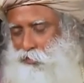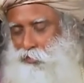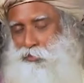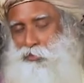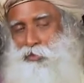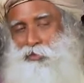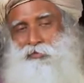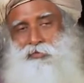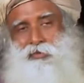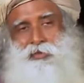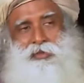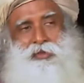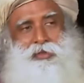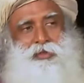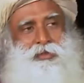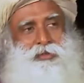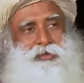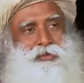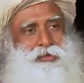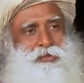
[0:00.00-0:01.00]
do different
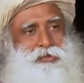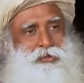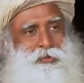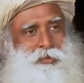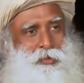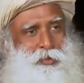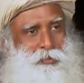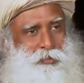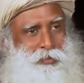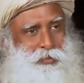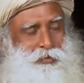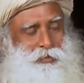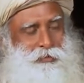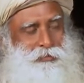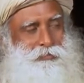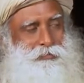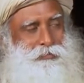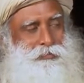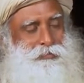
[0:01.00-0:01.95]
things to people.